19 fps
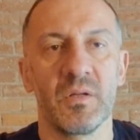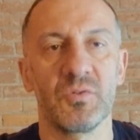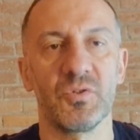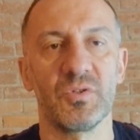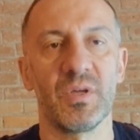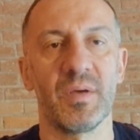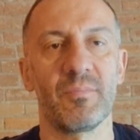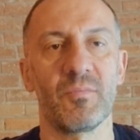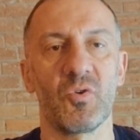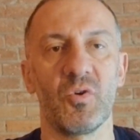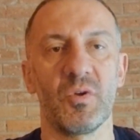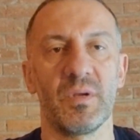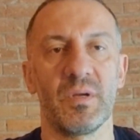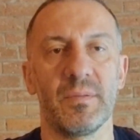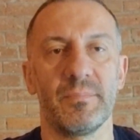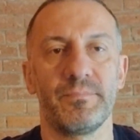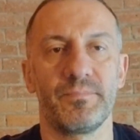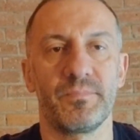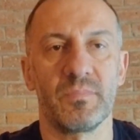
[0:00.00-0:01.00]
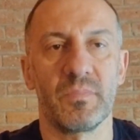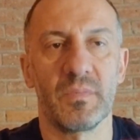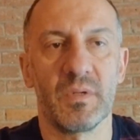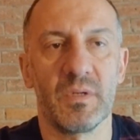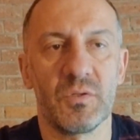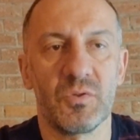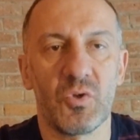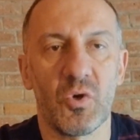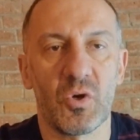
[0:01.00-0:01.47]
Today I'm gonna
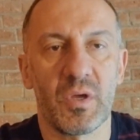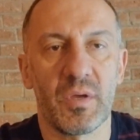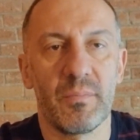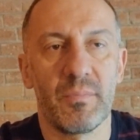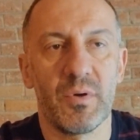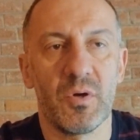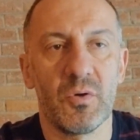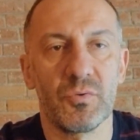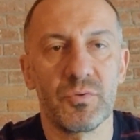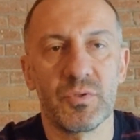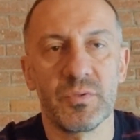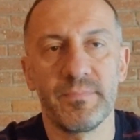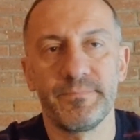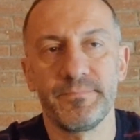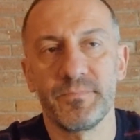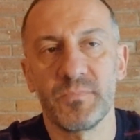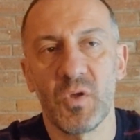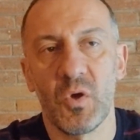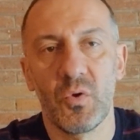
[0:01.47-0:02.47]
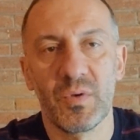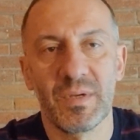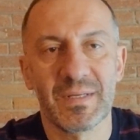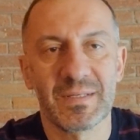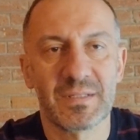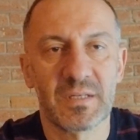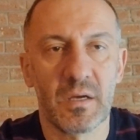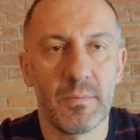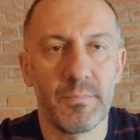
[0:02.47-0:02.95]
talk about
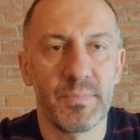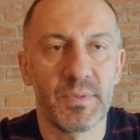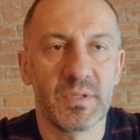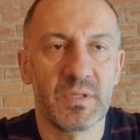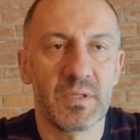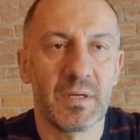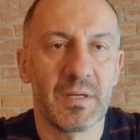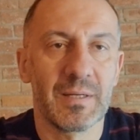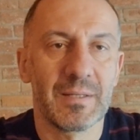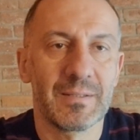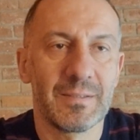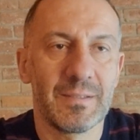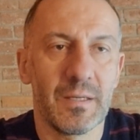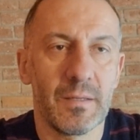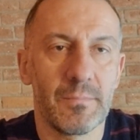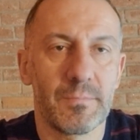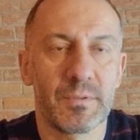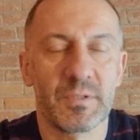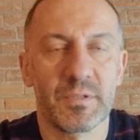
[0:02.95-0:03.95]
owner's capital, debt,